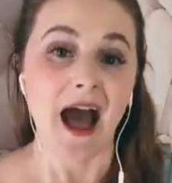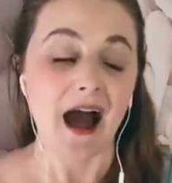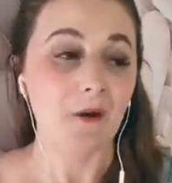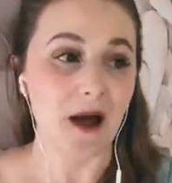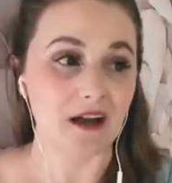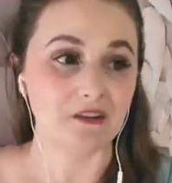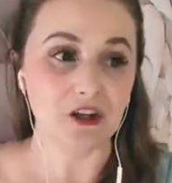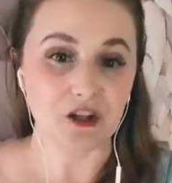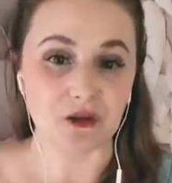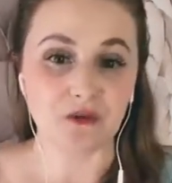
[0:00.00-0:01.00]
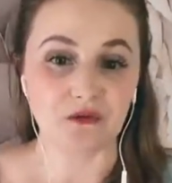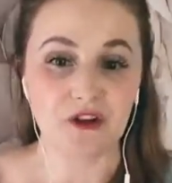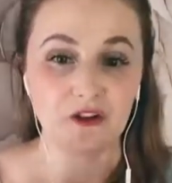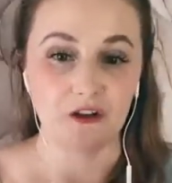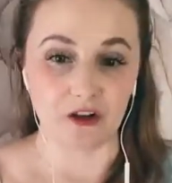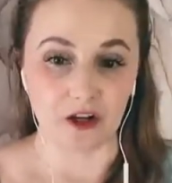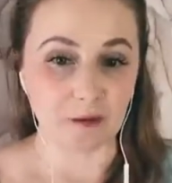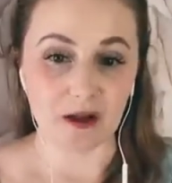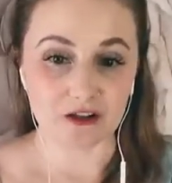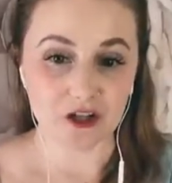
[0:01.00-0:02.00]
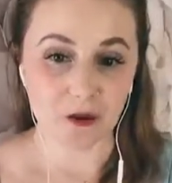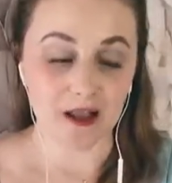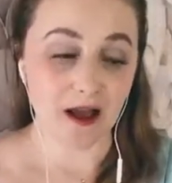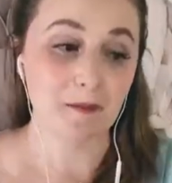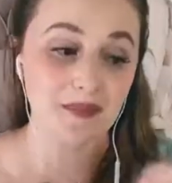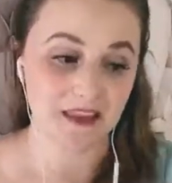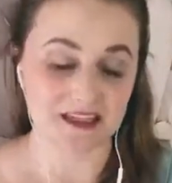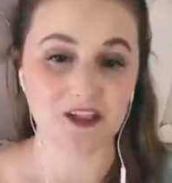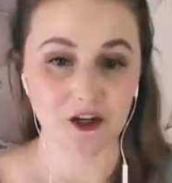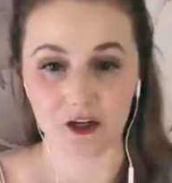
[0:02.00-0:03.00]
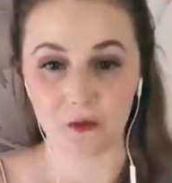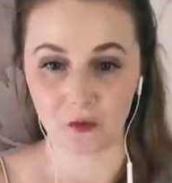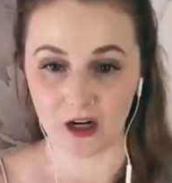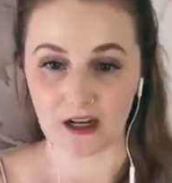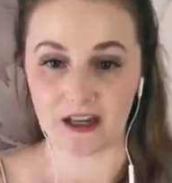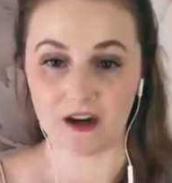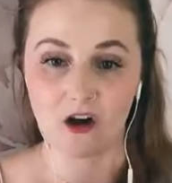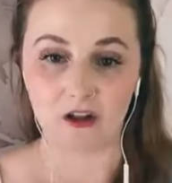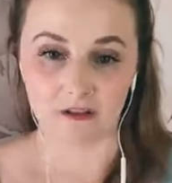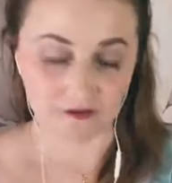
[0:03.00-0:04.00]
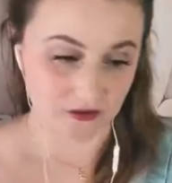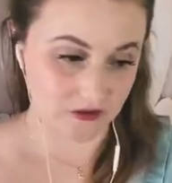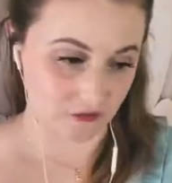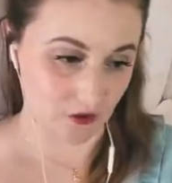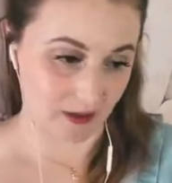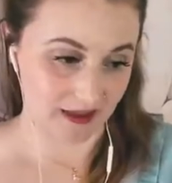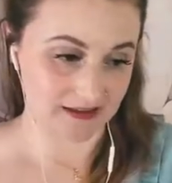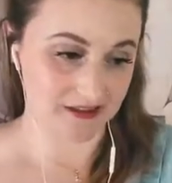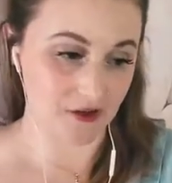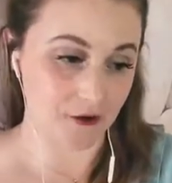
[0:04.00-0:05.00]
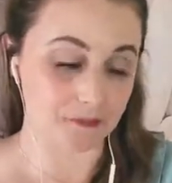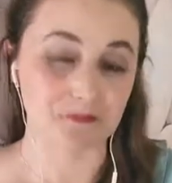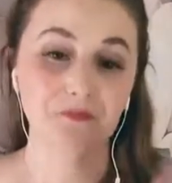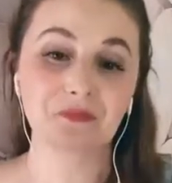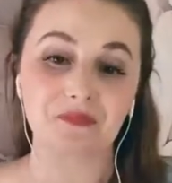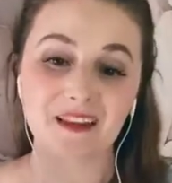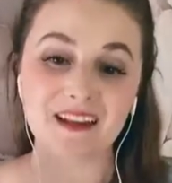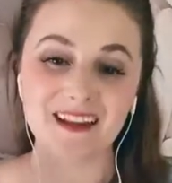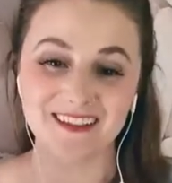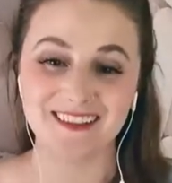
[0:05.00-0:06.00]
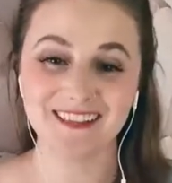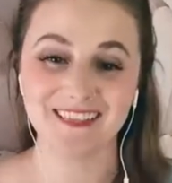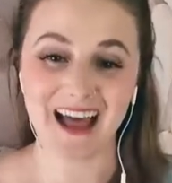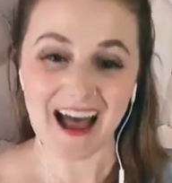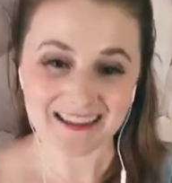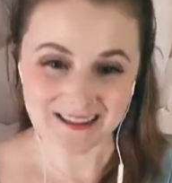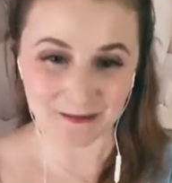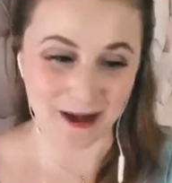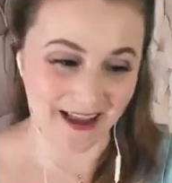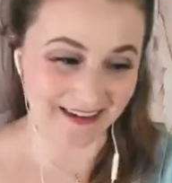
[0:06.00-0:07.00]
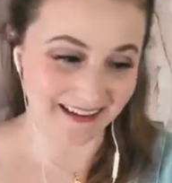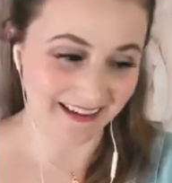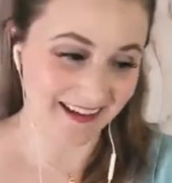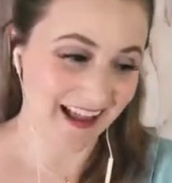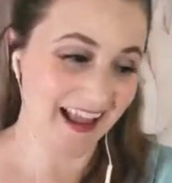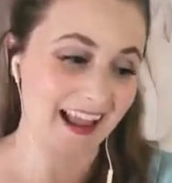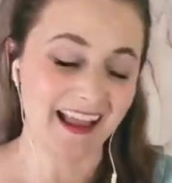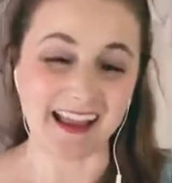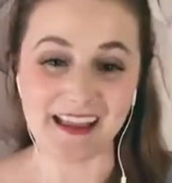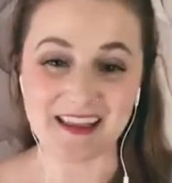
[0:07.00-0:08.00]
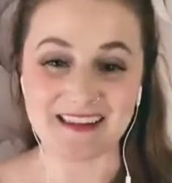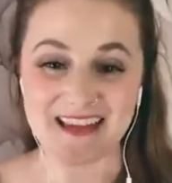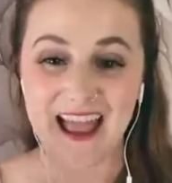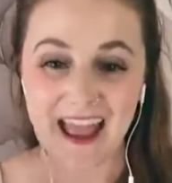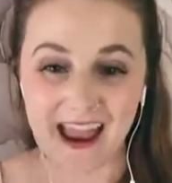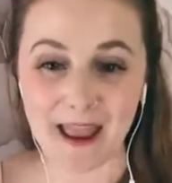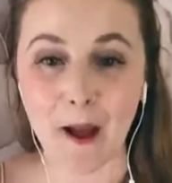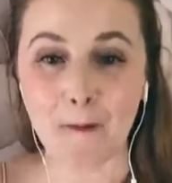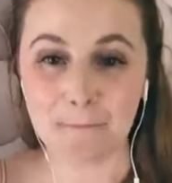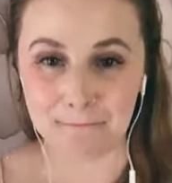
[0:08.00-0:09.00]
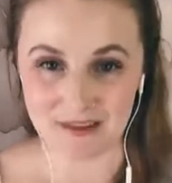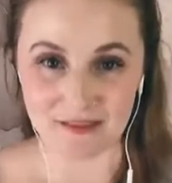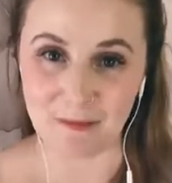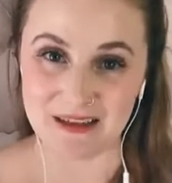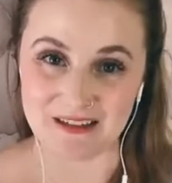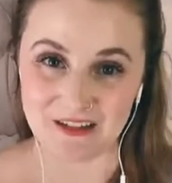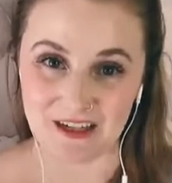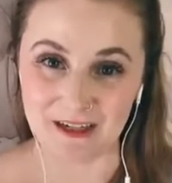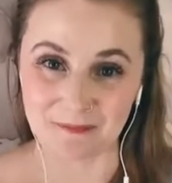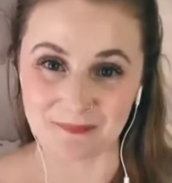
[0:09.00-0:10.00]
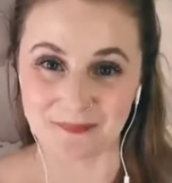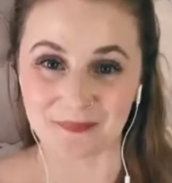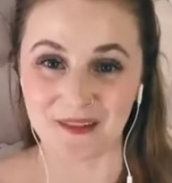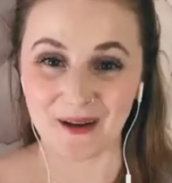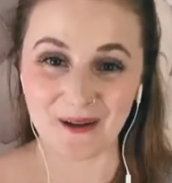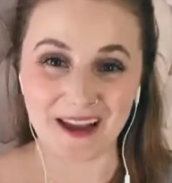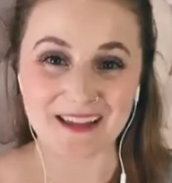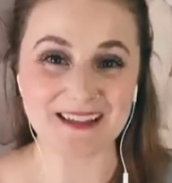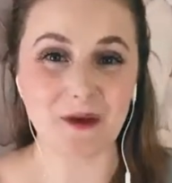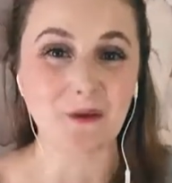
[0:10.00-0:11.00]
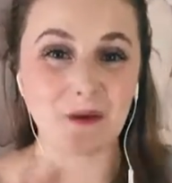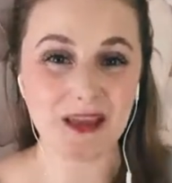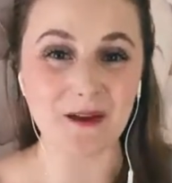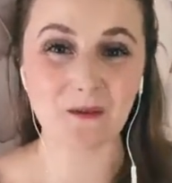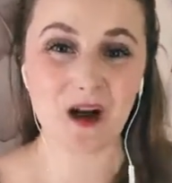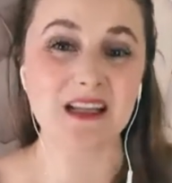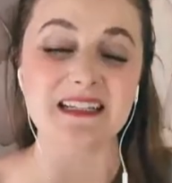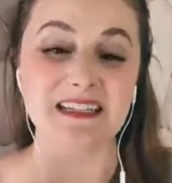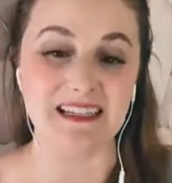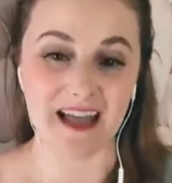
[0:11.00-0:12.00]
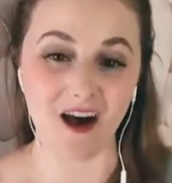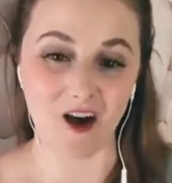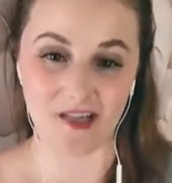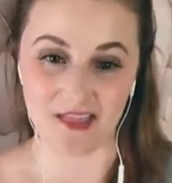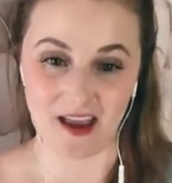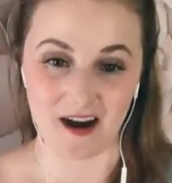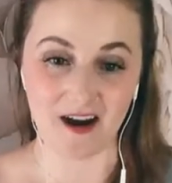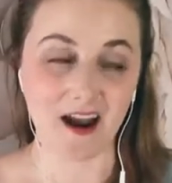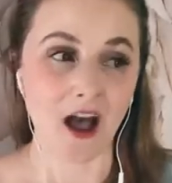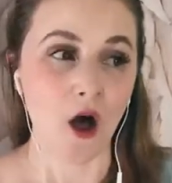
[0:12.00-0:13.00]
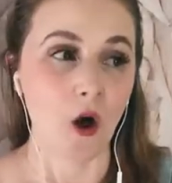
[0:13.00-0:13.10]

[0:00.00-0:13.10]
however you feel good about showing up, these are gonna work in all of those formats. So the last one is a myth buster. Okay, so we want to get on there